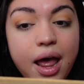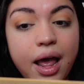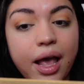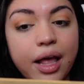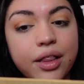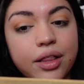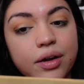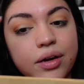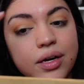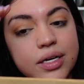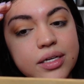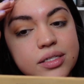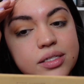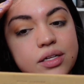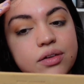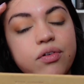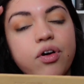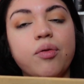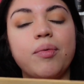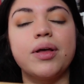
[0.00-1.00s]
and there is
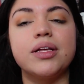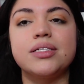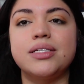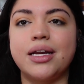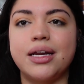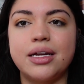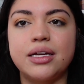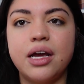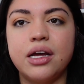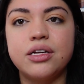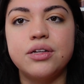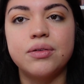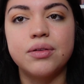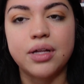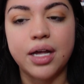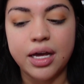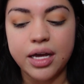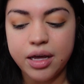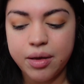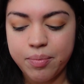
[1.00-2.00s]
the romance that I do
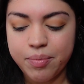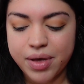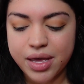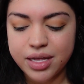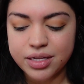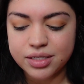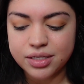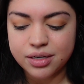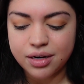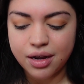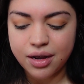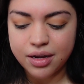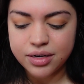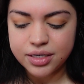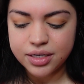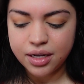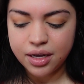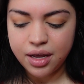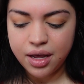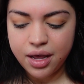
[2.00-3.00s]
like, but it's
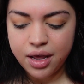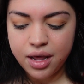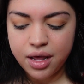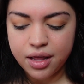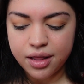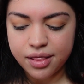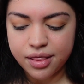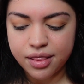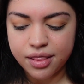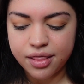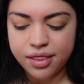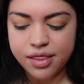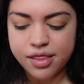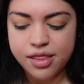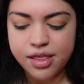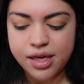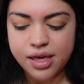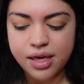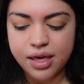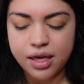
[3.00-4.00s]
not
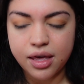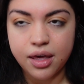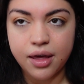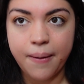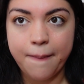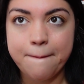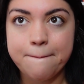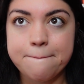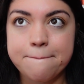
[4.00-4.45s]
the